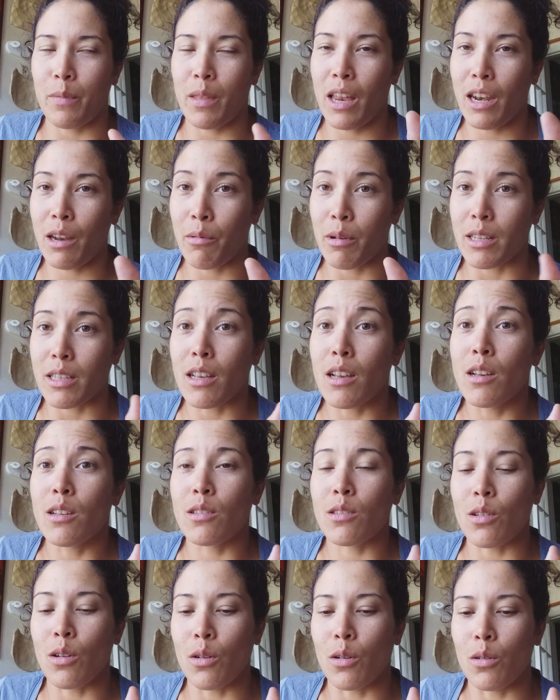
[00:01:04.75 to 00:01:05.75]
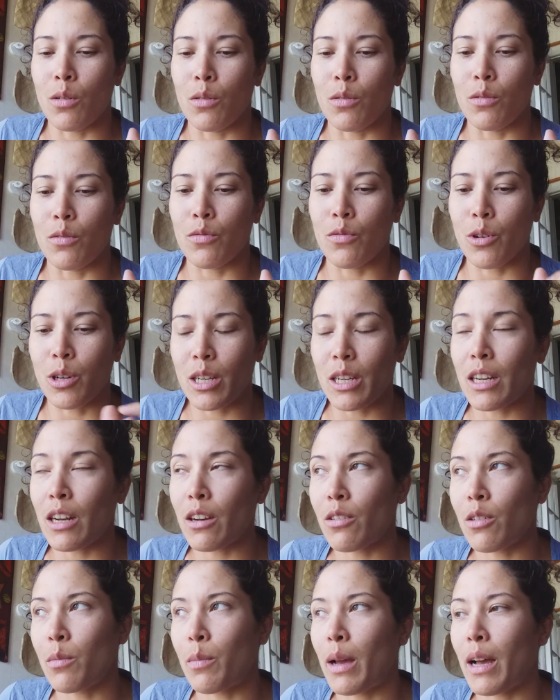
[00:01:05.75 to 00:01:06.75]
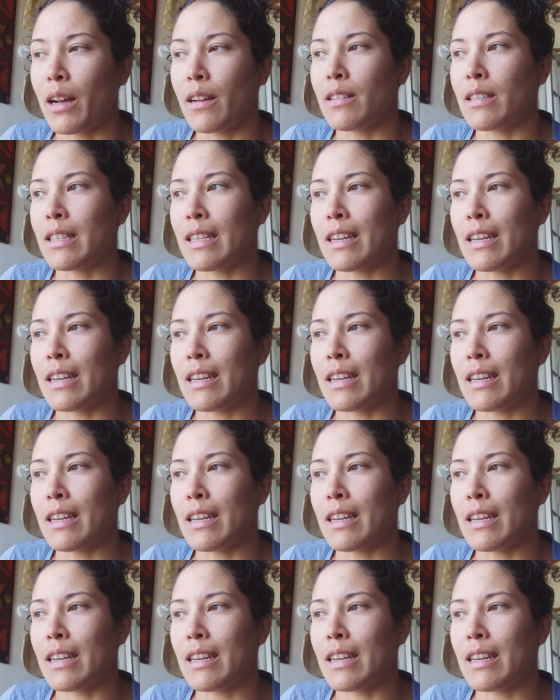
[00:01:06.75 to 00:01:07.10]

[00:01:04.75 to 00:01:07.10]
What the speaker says: Anyways, so £1,400